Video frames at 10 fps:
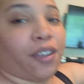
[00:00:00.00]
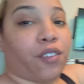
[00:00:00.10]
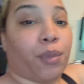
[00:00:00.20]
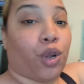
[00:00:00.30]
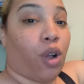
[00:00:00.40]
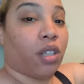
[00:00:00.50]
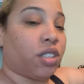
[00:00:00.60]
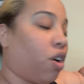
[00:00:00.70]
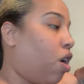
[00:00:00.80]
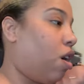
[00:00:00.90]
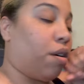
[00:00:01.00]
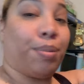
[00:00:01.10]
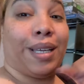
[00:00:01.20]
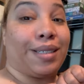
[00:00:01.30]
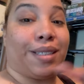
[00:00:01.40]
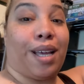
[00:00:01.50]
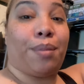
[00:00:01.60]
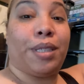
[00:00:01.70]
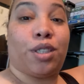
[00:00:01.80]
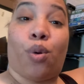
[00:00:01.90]
from across the hall because the
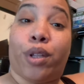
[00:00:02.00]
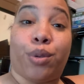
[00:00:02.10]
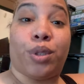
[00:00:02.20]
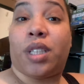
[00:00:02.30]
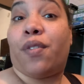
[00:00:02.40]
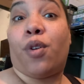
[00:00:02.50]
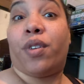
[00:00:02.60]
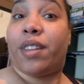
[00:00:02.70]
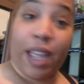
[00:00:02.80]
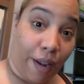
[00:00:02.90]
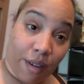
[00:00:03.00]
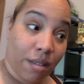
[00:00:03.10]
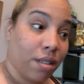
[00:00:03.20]
hubby's going through stuff over there.